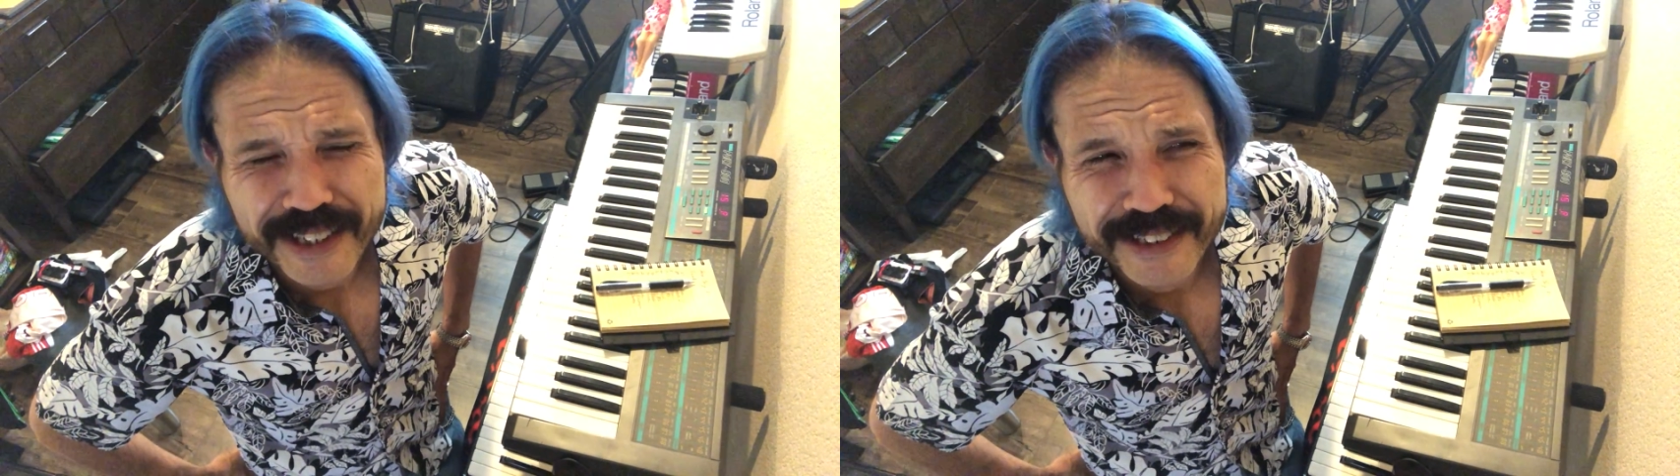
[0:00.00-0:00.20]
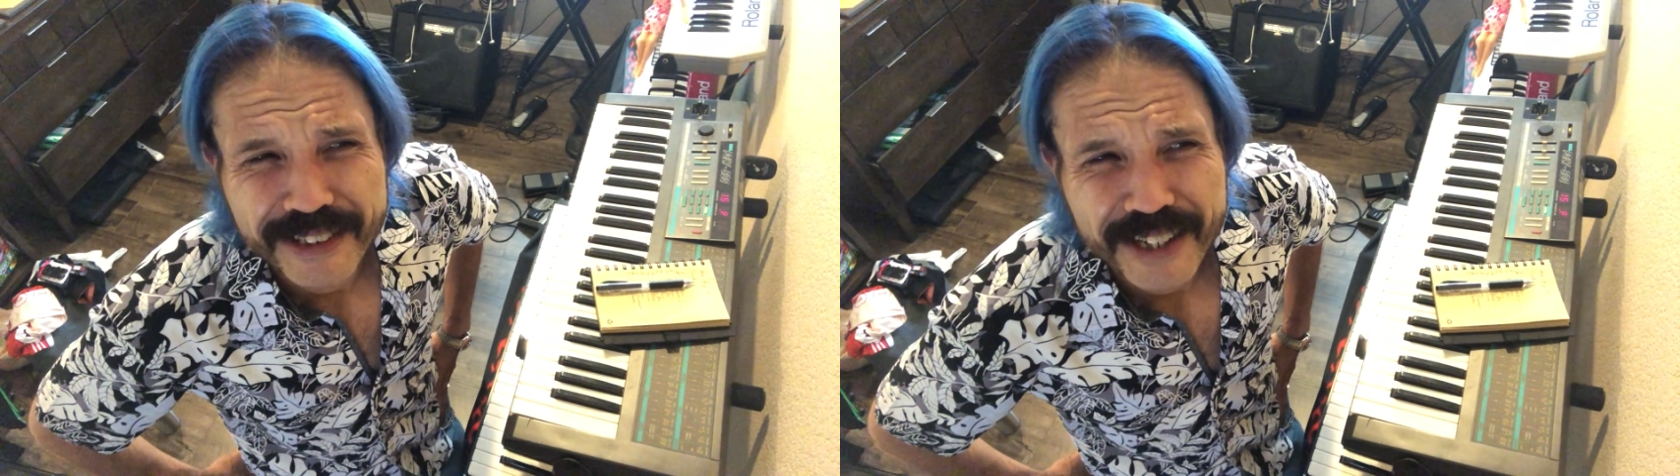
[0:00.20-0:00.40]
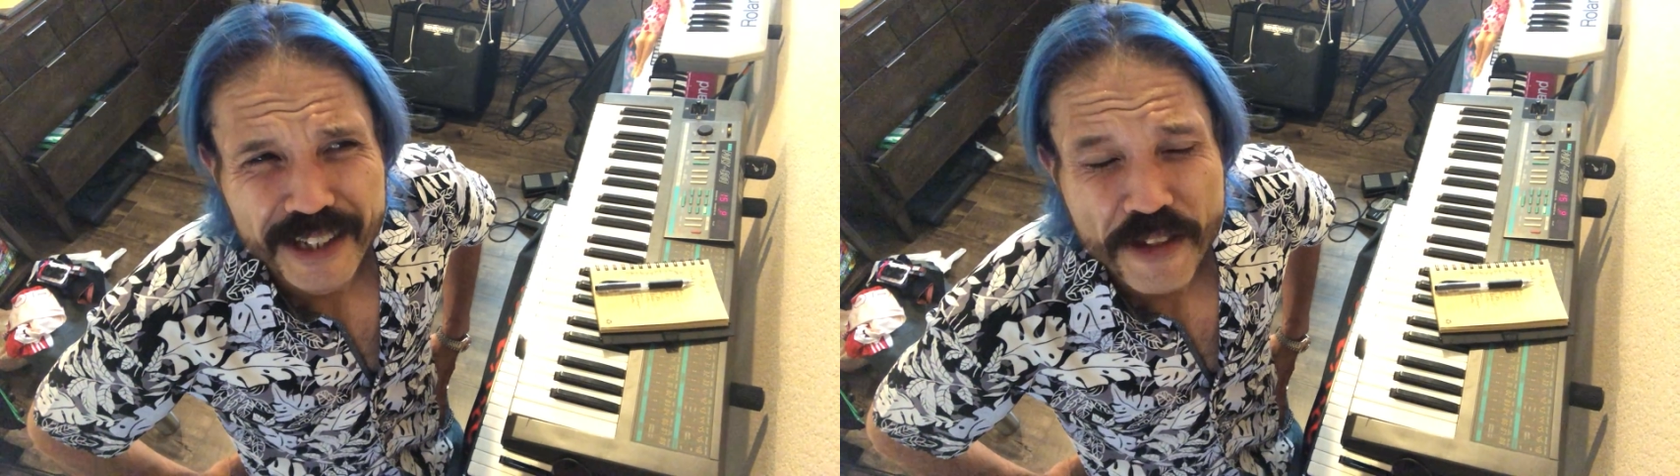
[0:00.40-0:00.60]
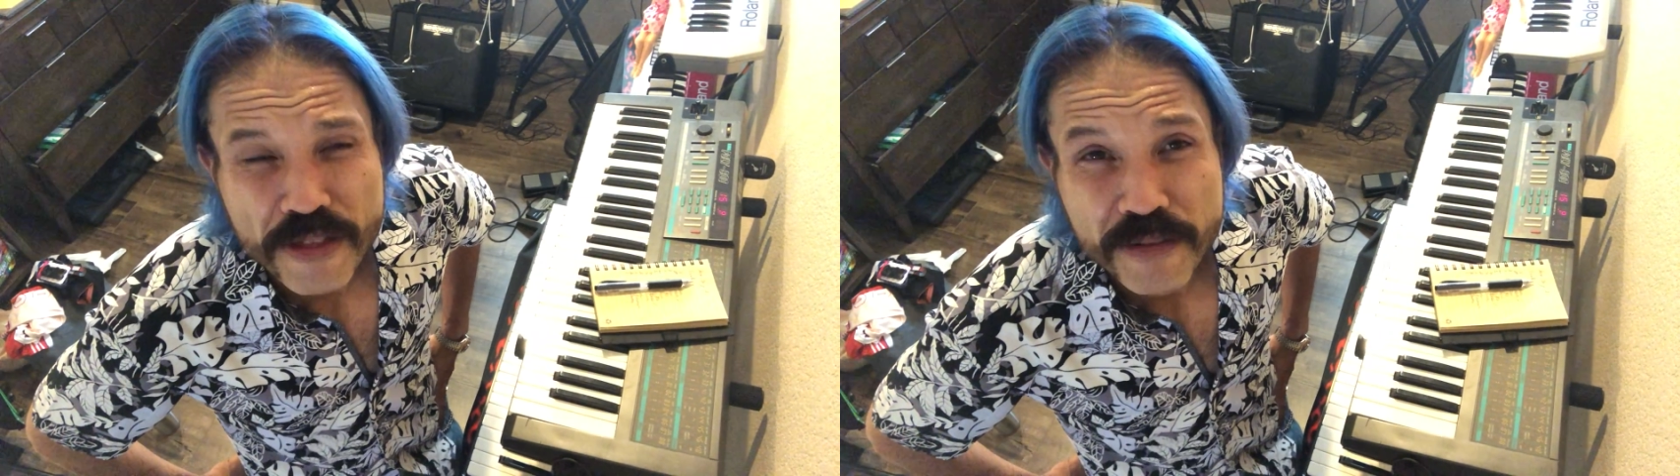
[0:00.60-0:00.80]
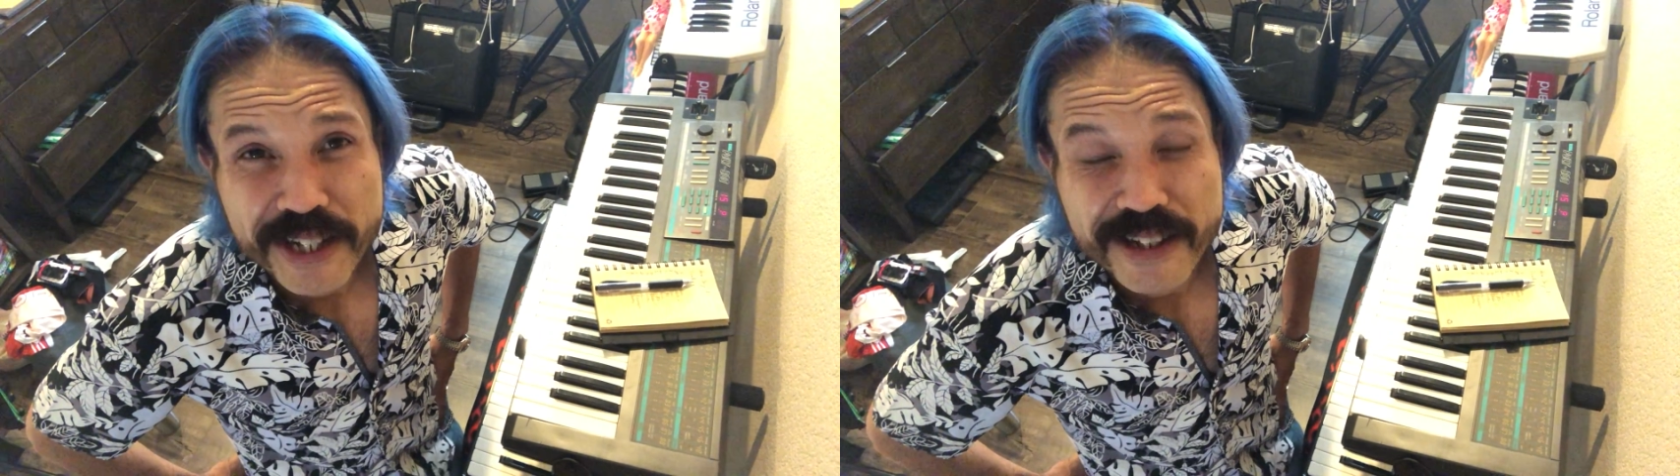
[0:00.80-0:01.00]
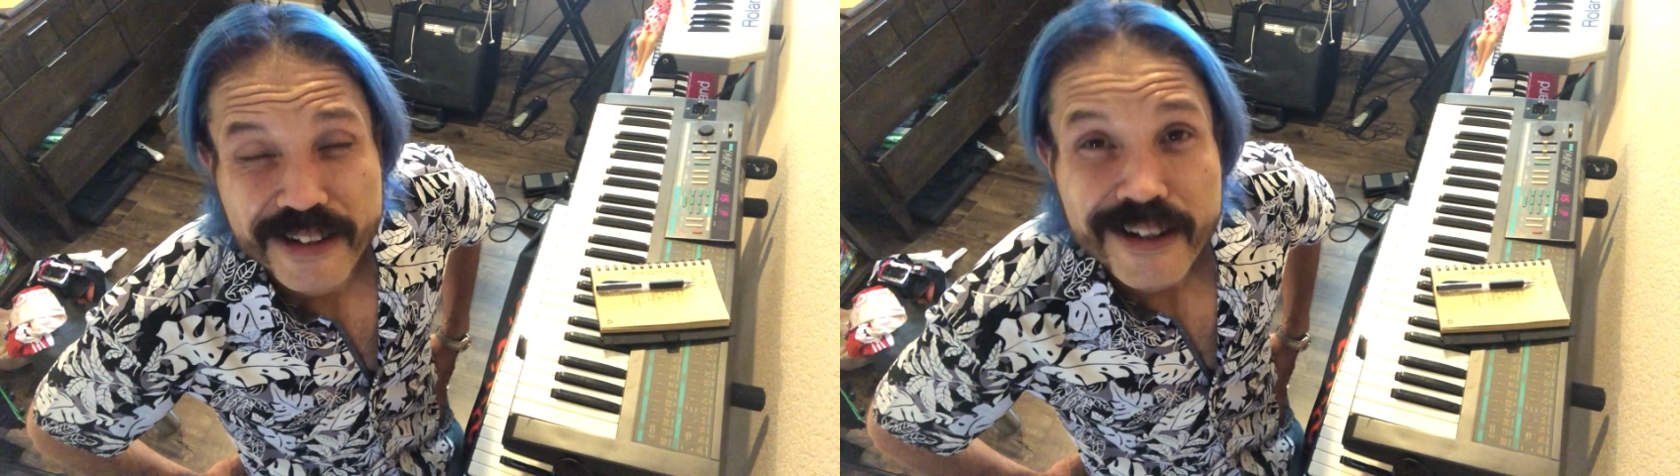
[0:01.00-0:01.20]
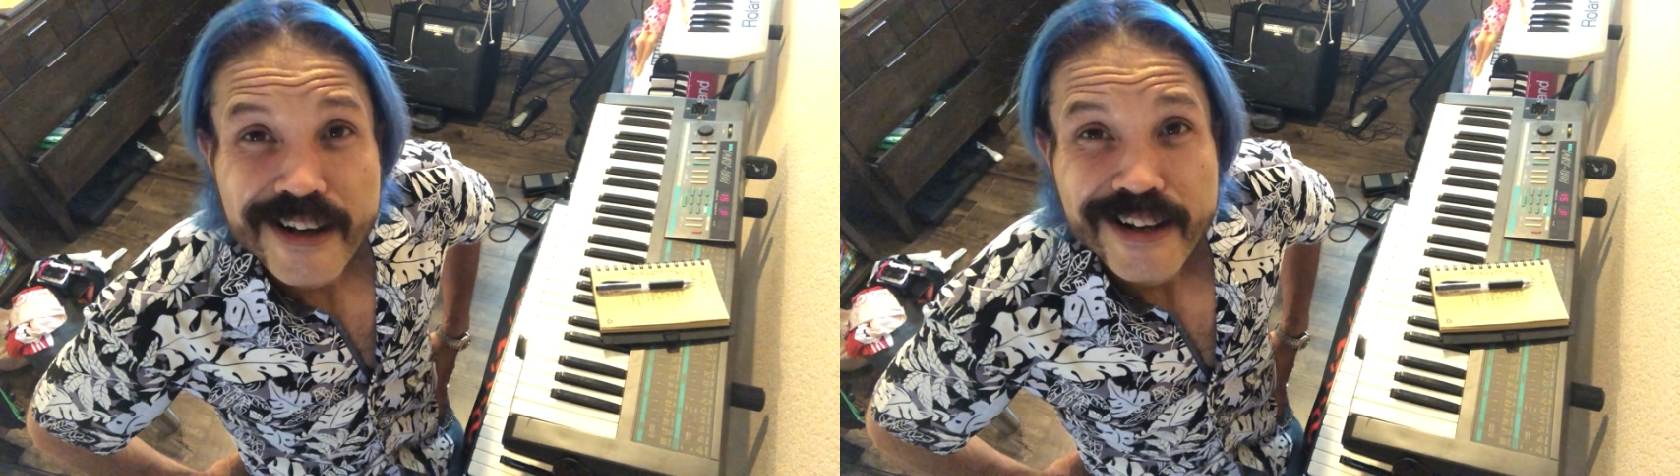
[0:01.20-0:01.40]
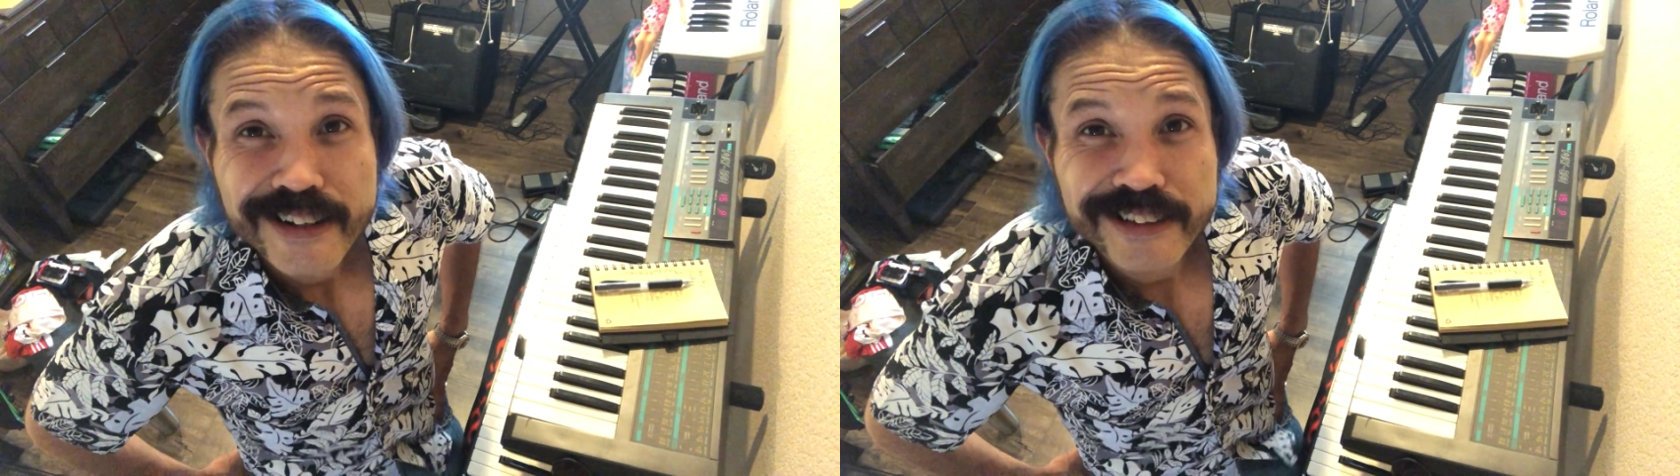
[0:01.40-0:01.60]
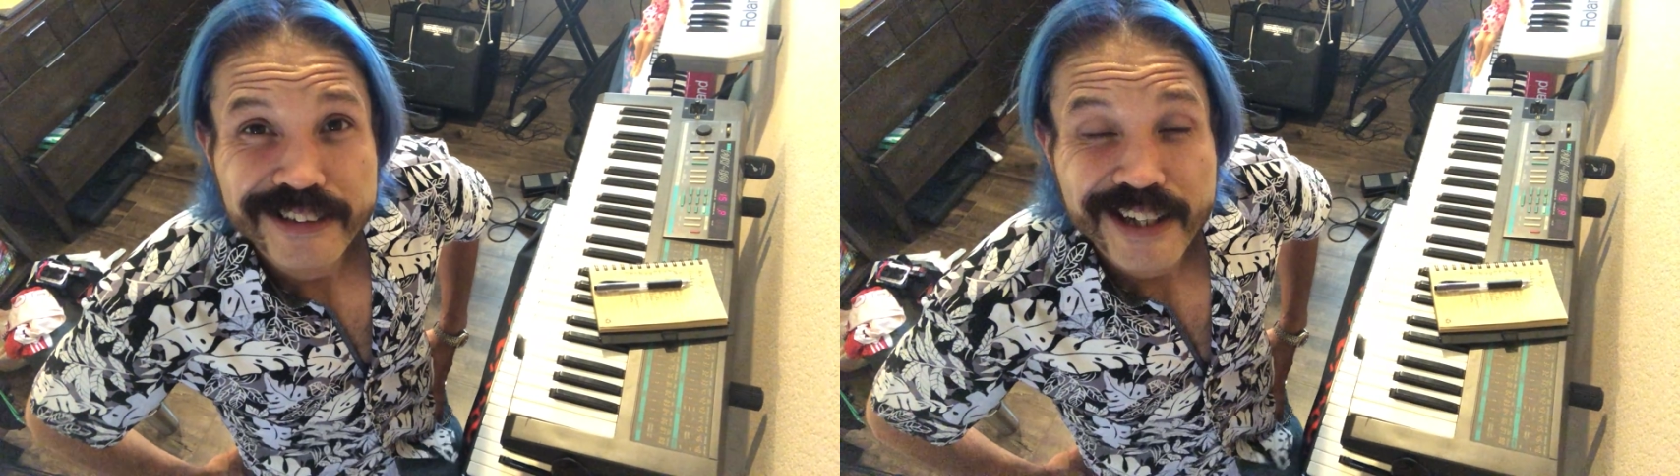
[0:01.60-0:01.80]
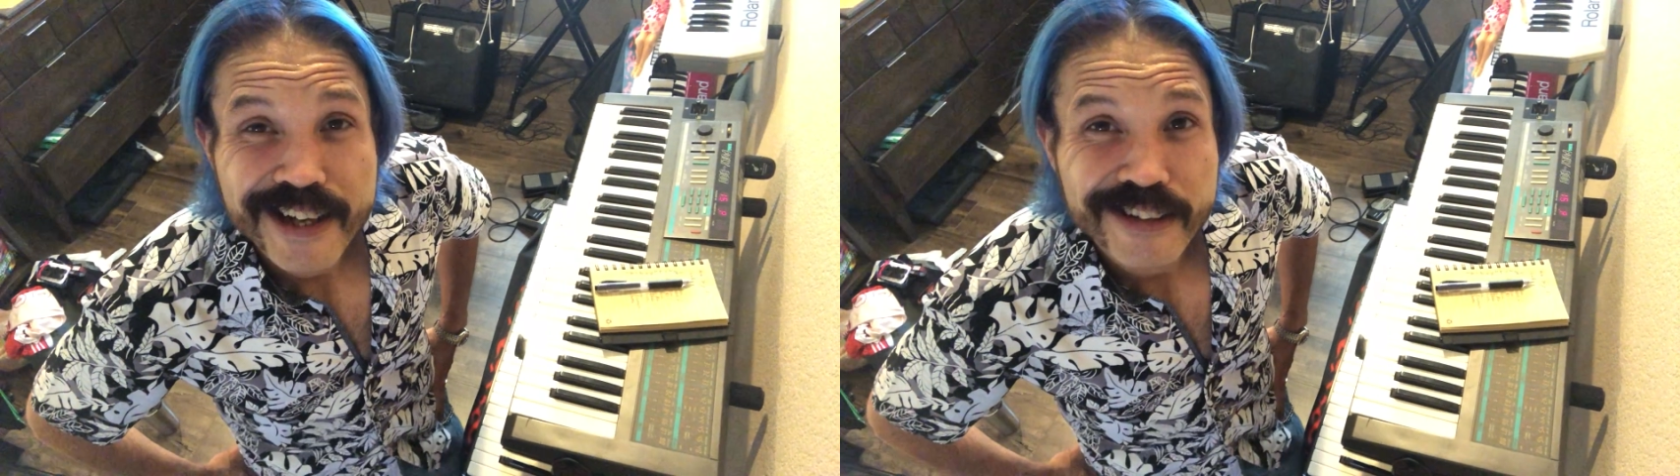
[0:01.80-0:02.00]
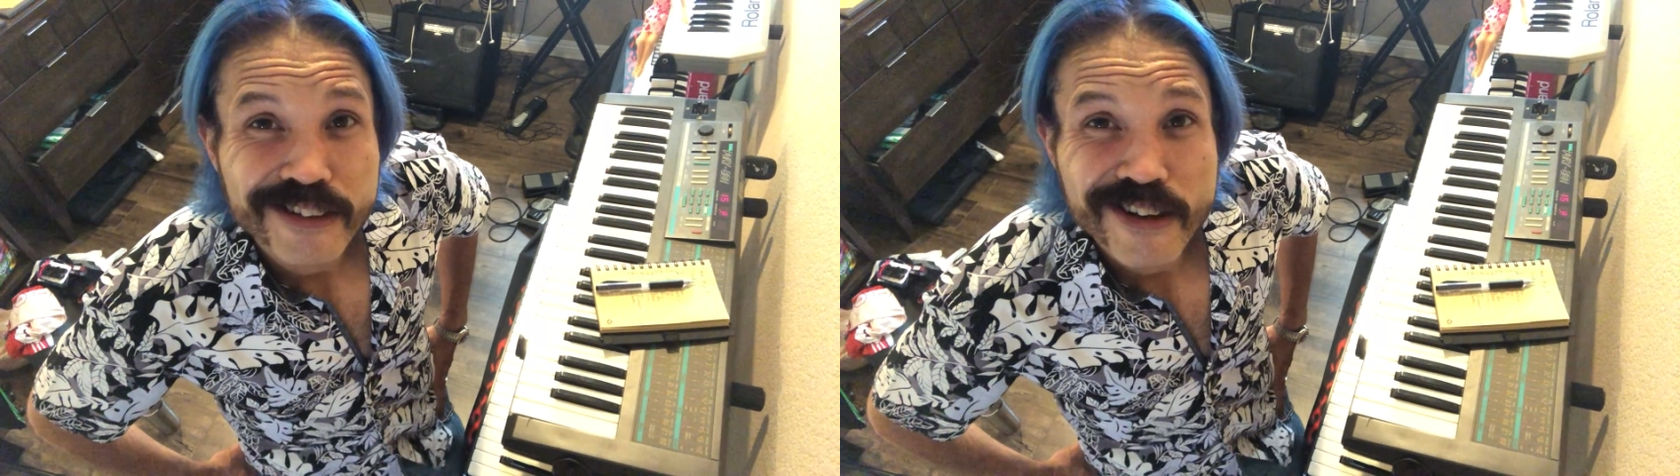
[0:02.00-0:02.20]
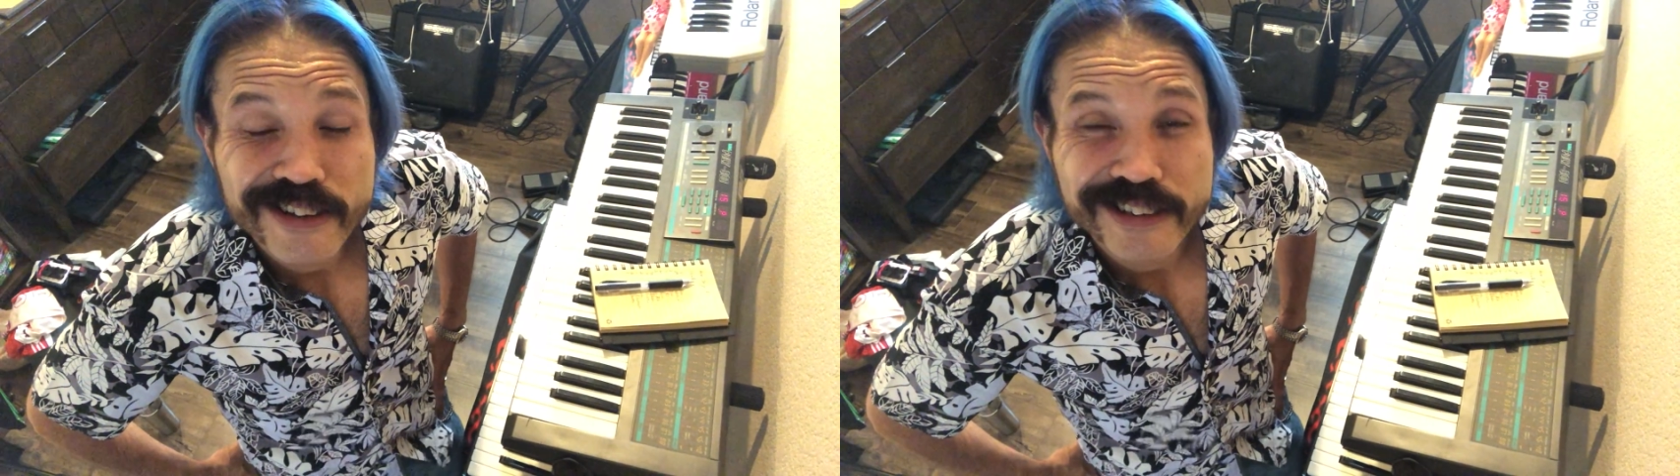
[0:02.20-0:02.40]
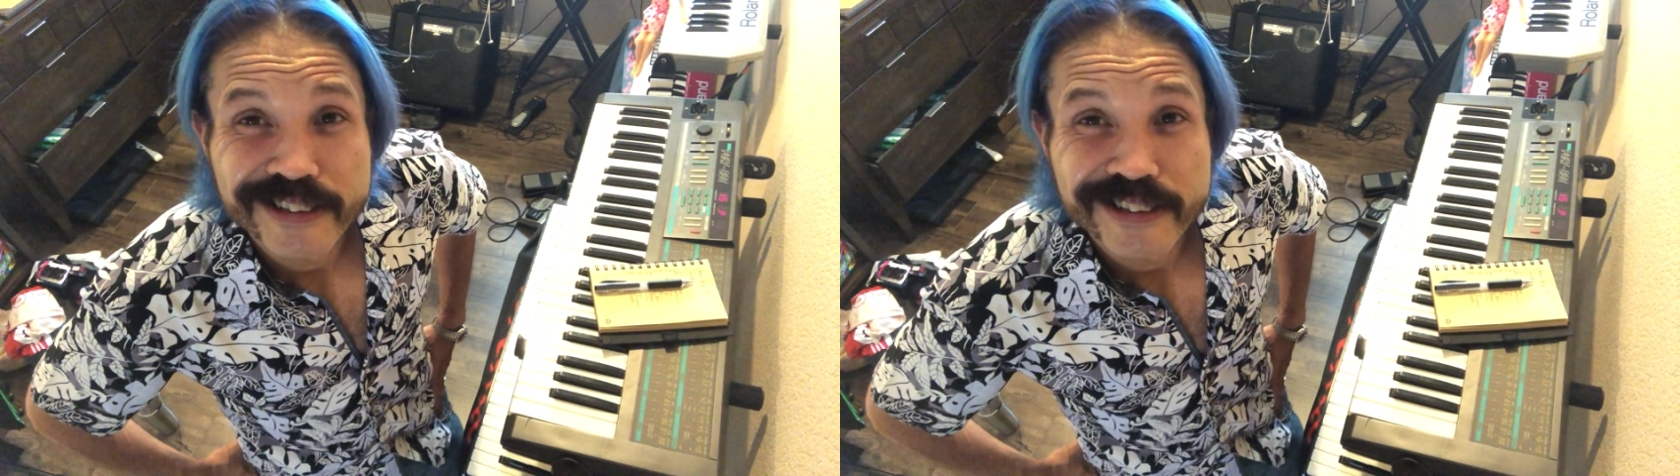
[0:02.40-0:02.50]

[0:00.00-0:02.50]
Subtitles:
1983. It's an analog